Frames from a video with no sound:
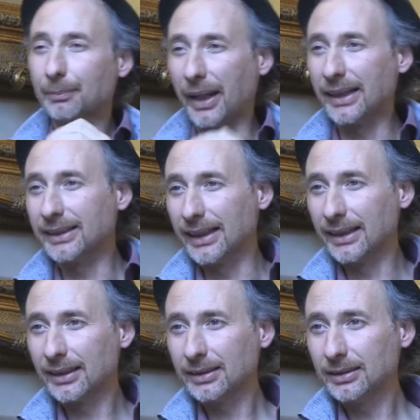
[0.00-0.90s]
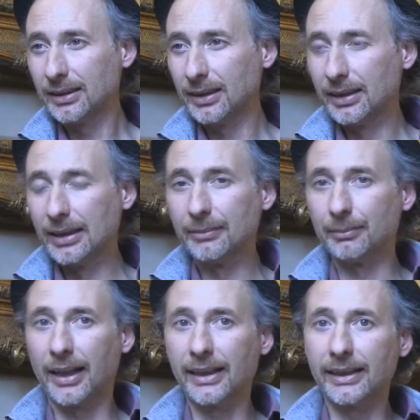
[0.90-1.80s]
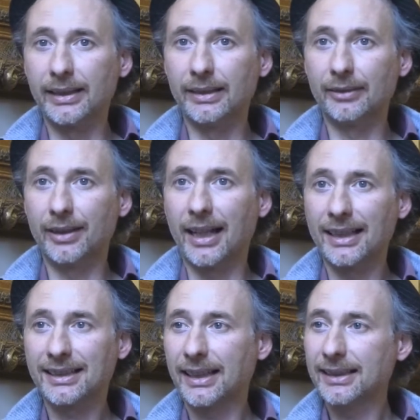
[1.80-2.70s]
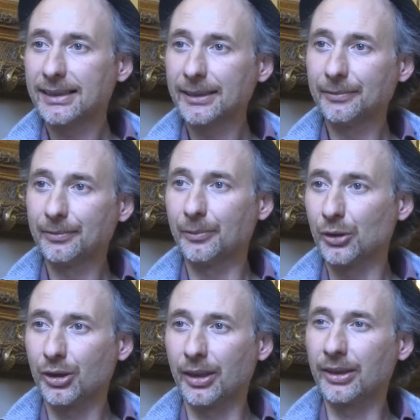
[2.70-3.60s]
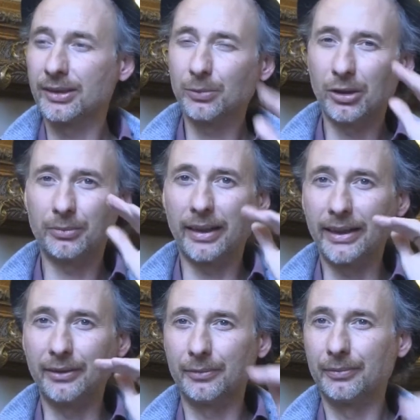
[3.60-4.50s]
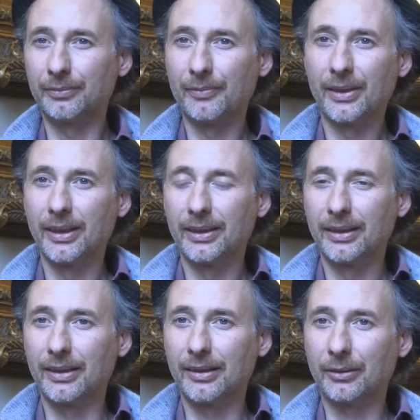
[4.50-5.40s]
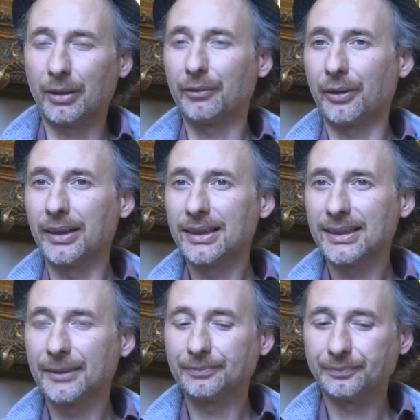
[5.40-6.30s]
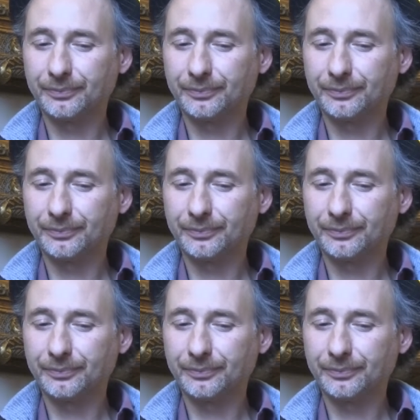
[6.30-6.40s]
painting by Velázquez, which is one of my reference.